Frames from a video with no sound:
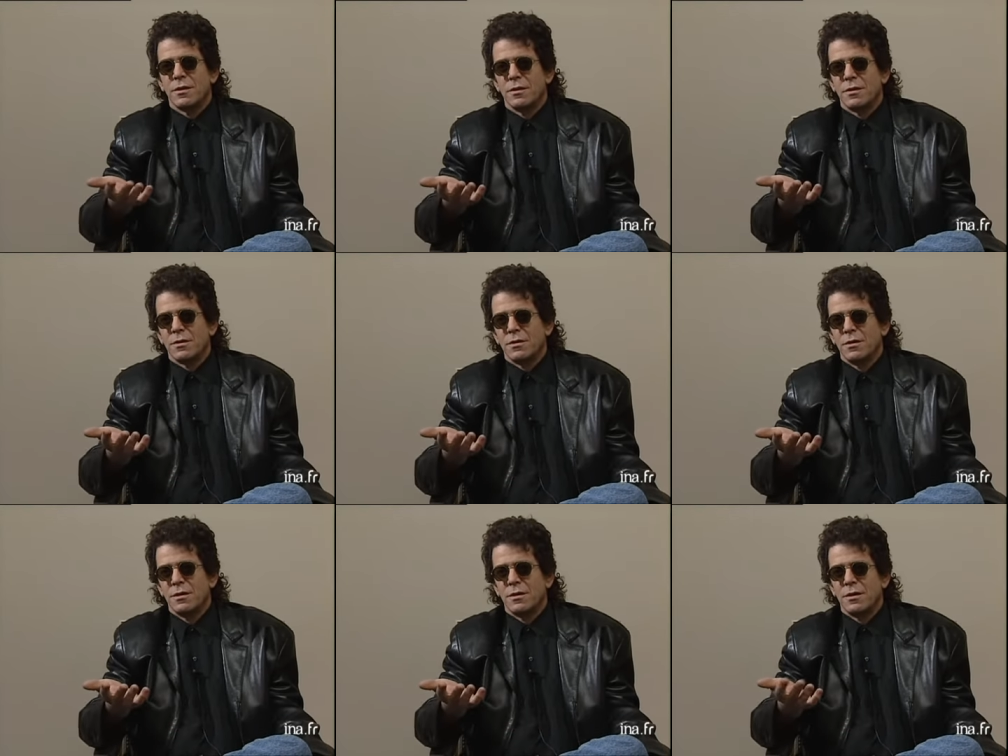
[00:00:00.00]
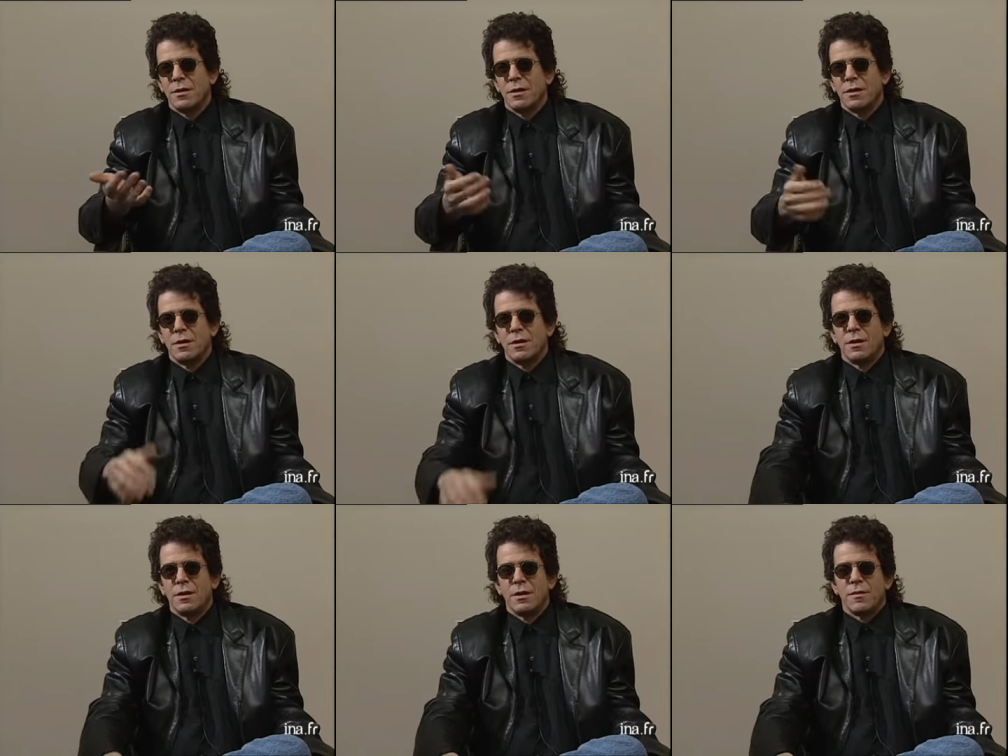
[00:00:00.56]
You
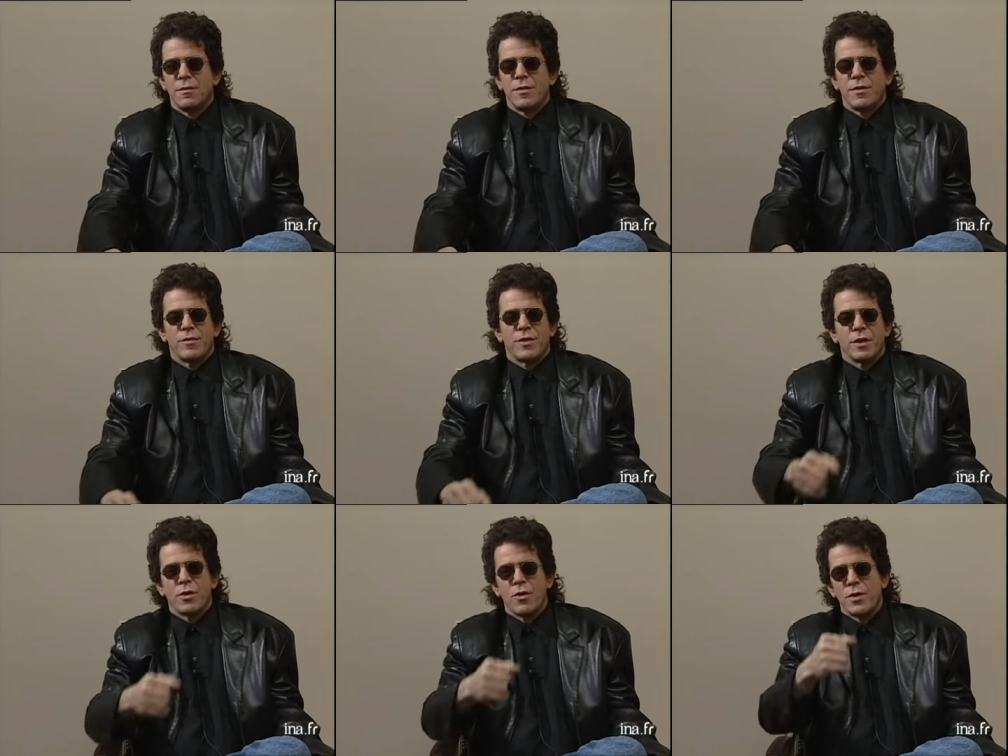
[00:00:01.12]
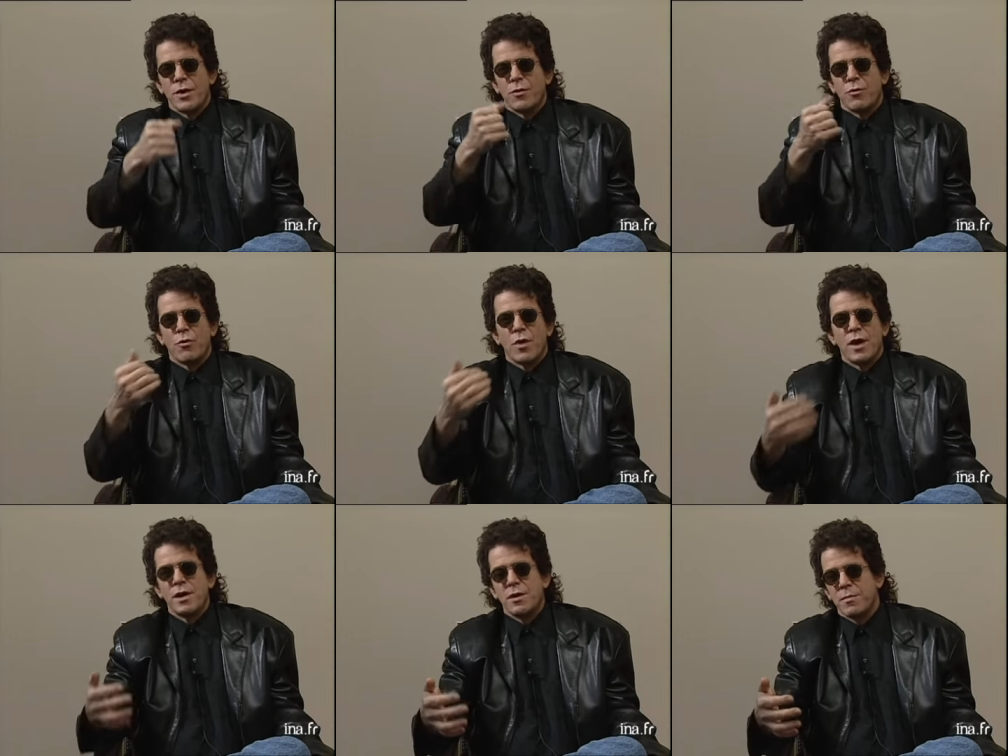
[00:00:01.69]
know, if they're going to
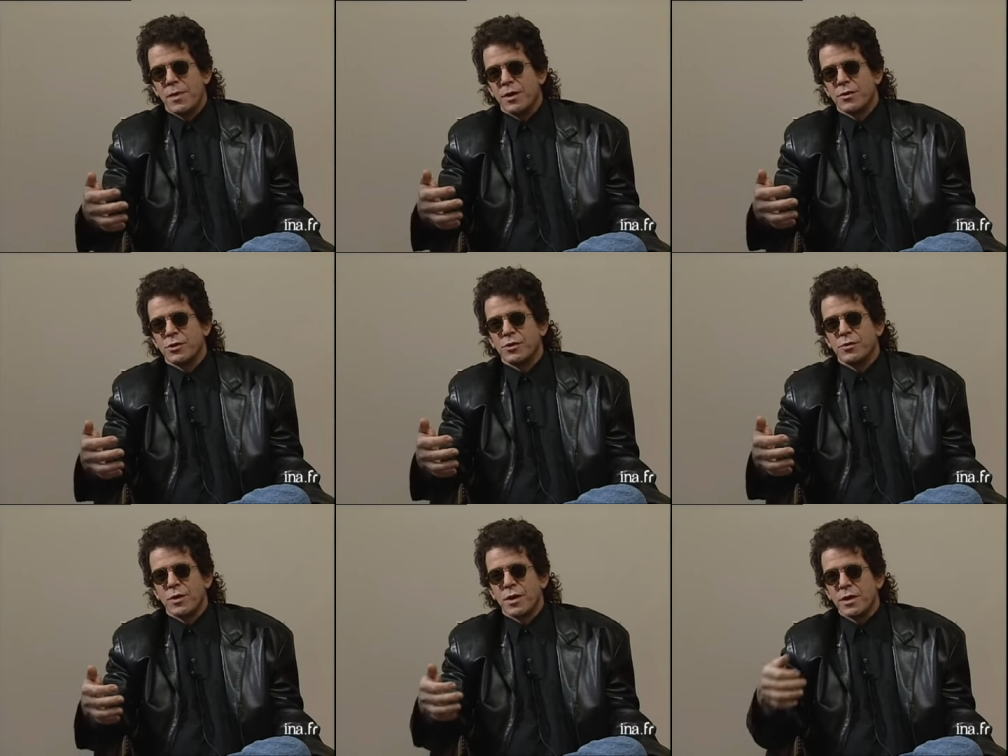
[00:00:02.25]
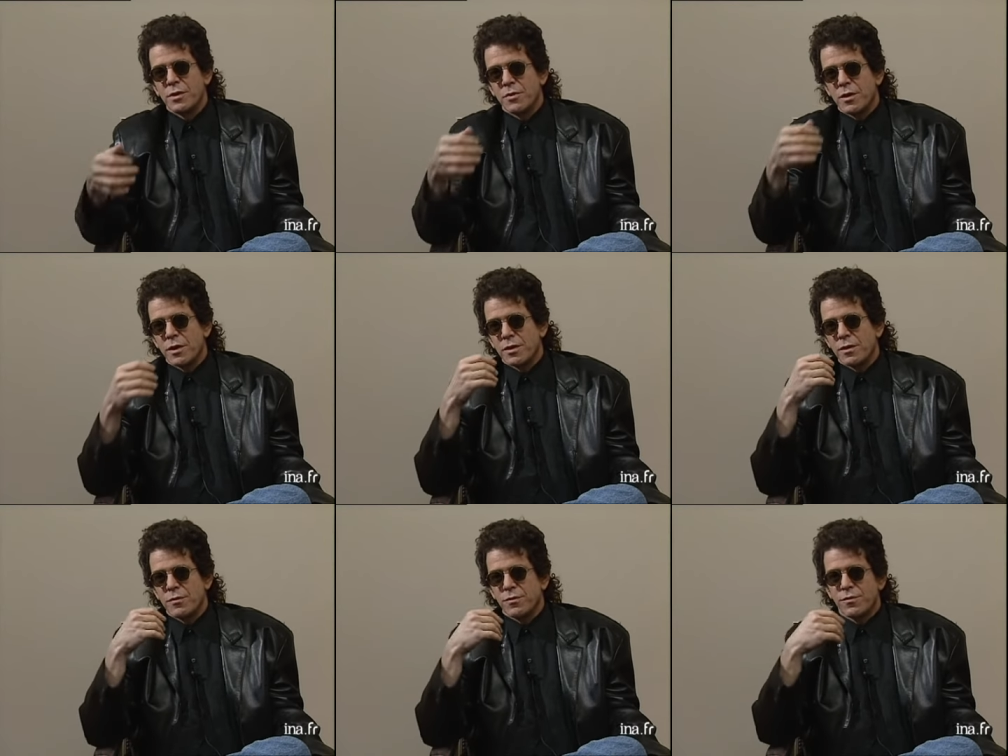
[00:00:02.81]
write about you
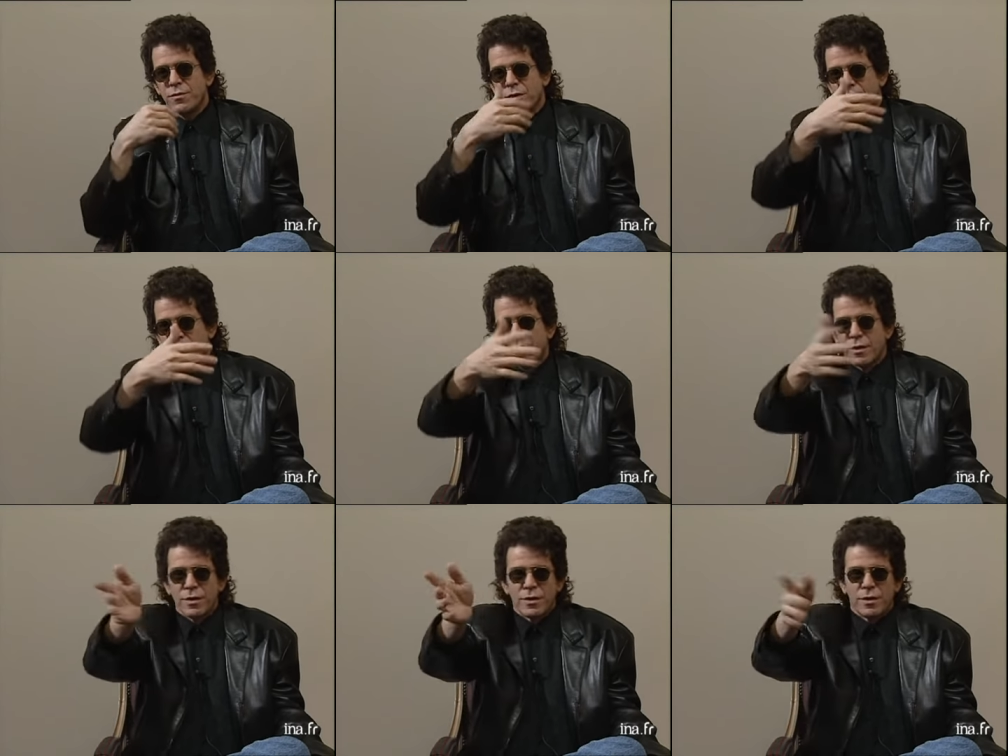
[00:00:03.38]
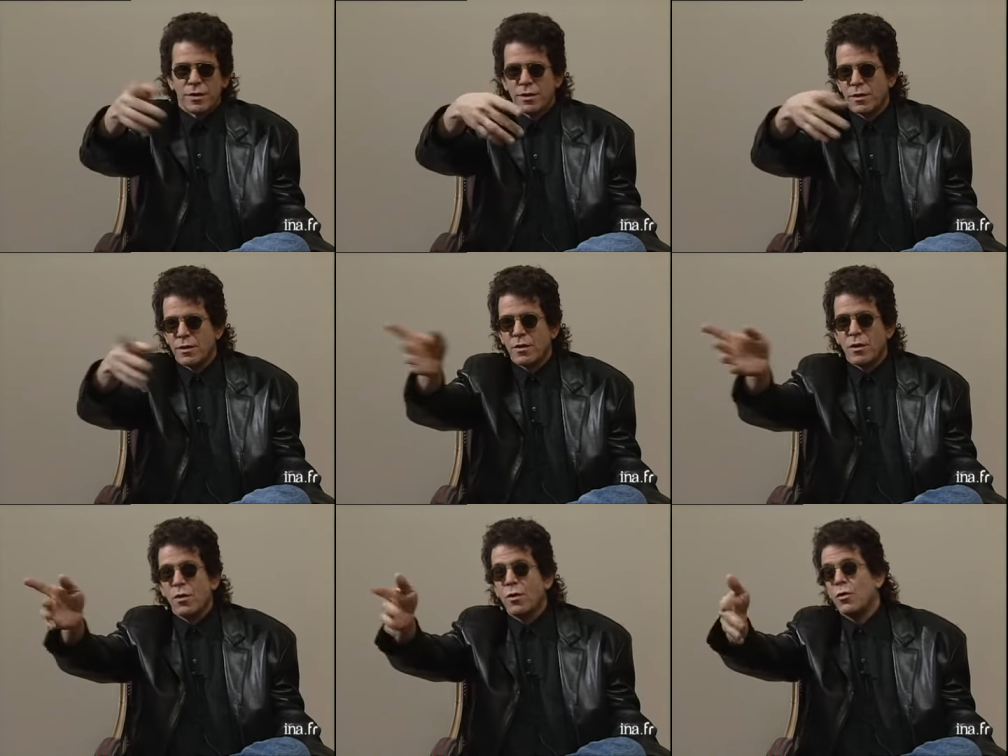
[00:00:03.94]
anyway, if,
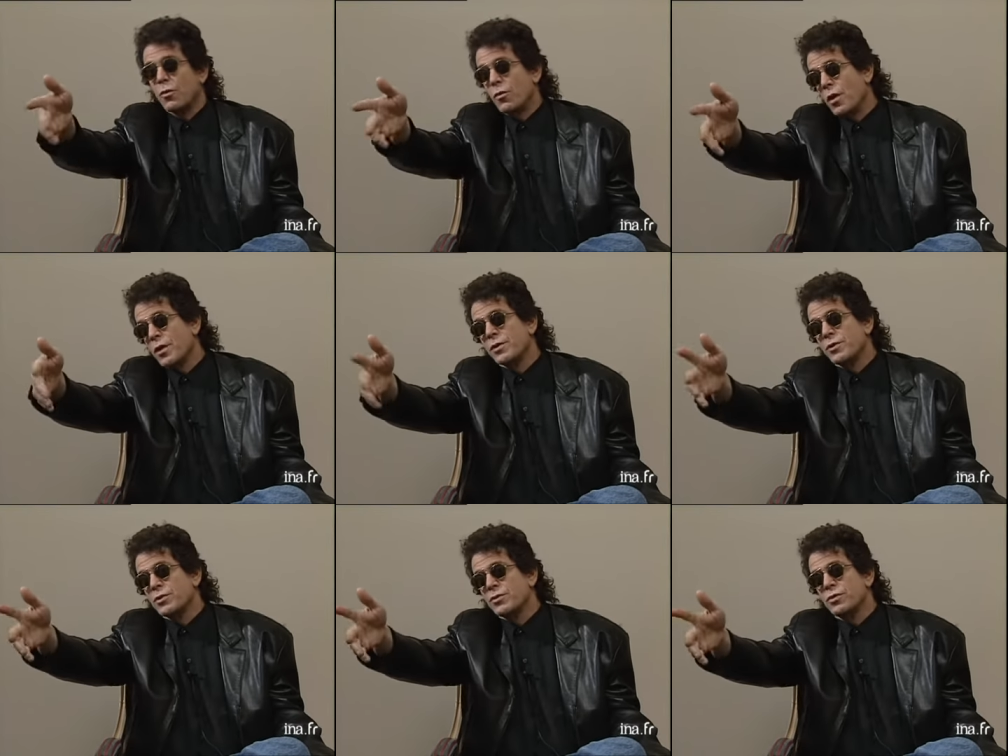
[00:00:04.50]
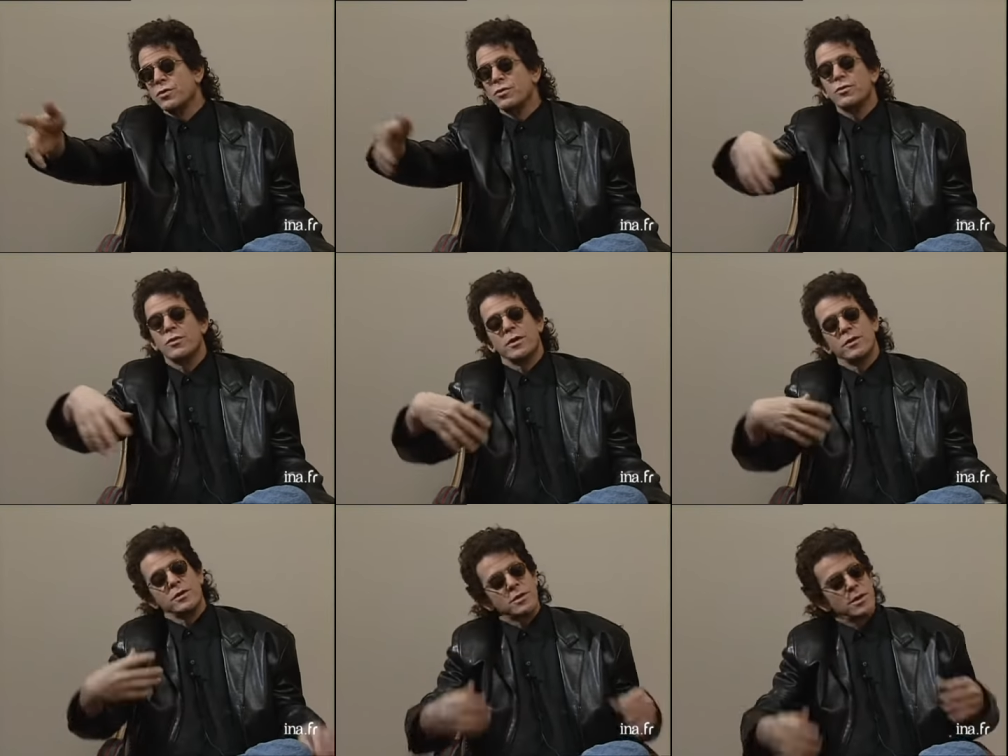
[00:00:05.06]
oh, what did you
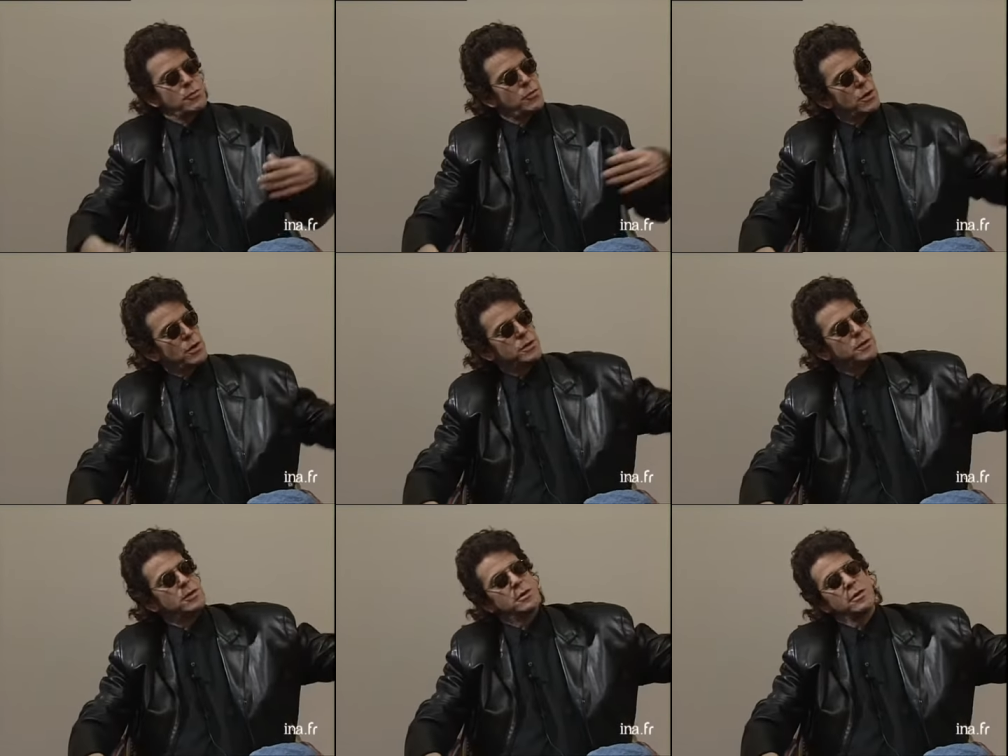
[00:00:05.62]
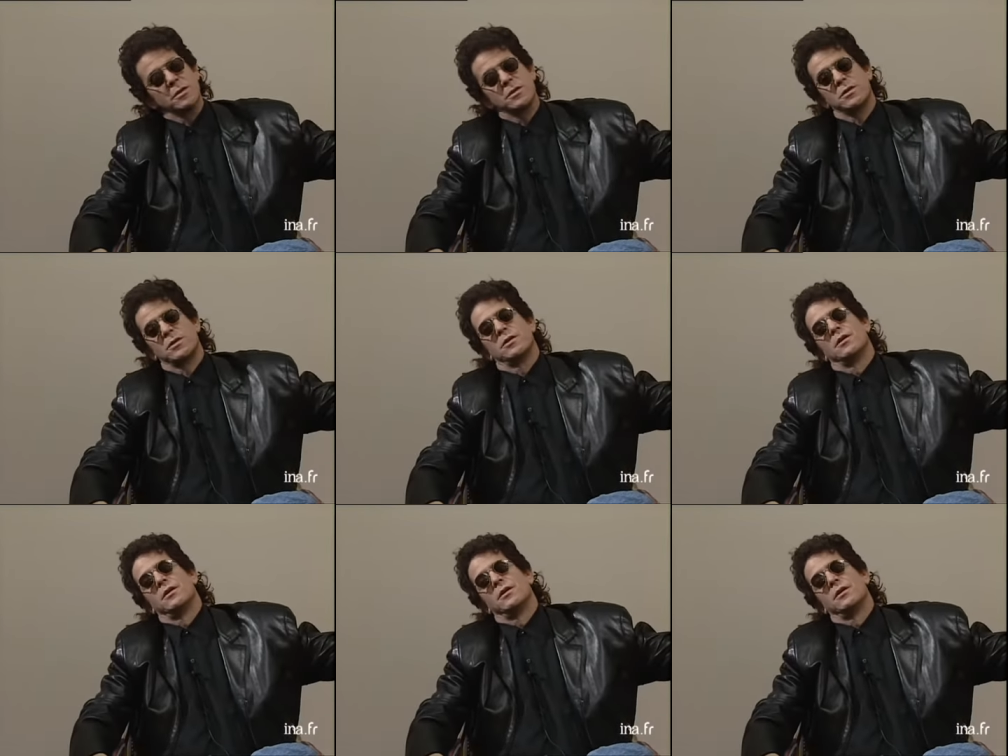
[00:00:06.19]
do? Then you say, well, I did this.